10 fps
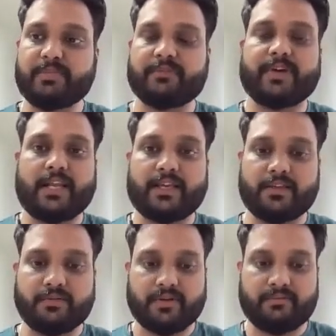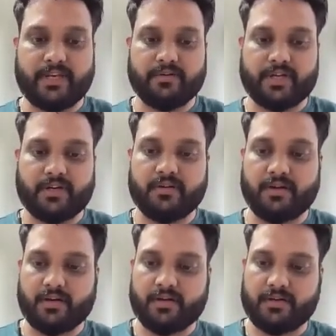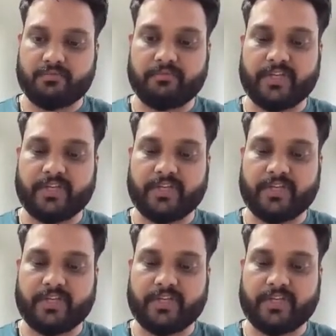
Meanwhile, like when you are